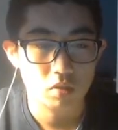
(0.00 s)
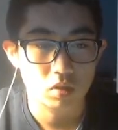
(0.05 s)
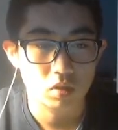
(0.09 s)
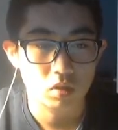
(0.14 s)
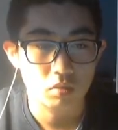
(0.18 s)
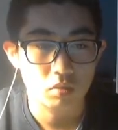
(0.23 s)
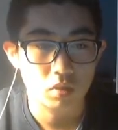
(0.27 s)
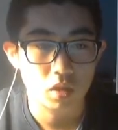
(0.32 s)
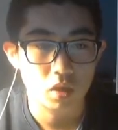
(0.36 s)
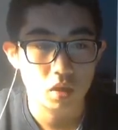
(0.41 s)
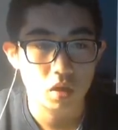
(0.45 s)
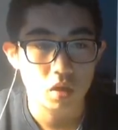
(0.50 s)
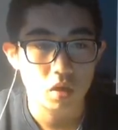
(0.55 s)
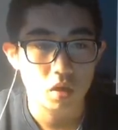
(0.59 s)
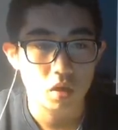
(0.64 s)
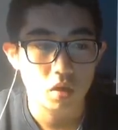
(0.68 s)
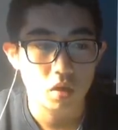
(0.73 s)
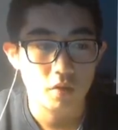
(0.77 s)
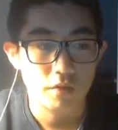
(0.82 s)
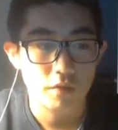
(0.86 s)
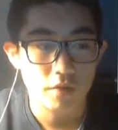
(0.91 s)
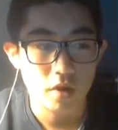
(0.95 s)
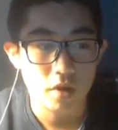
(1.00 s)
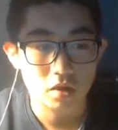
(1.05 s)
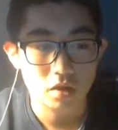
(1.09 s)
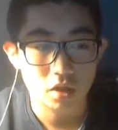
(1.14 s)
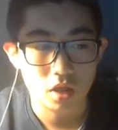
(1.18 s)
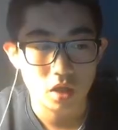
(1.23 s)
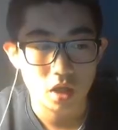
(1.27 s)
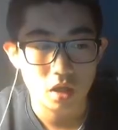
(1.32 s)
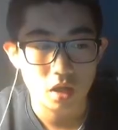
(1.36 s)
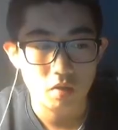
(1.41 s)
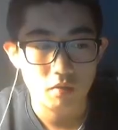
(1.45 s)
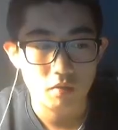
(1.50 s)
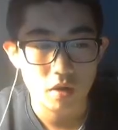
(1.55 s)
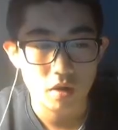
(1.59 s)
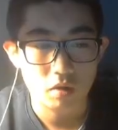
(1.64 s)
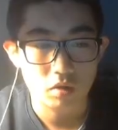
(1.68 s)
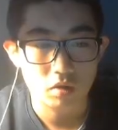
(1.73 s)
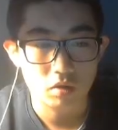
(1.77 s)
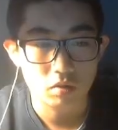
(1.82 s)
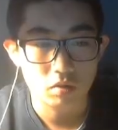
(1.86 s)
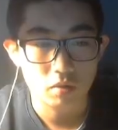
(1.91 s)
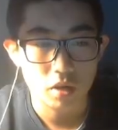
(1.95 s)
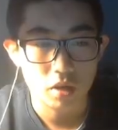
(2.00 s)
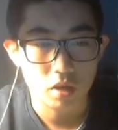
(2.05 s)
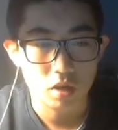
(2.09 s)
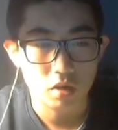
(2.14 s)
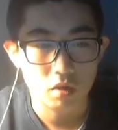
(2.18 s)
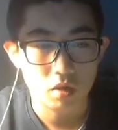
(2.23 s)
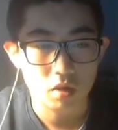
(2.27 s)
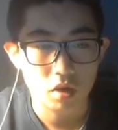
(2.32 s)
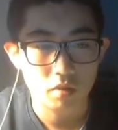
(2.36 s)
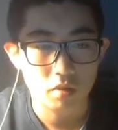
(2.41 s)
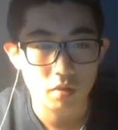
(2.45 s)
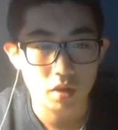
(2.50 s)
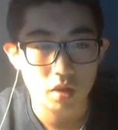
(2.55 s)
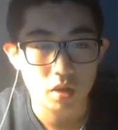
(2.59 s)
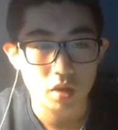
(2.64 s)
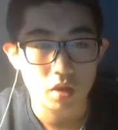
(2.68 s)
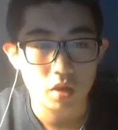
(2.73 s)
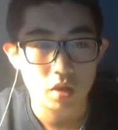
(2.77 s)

his top there. He fires a heat round into my turret armor.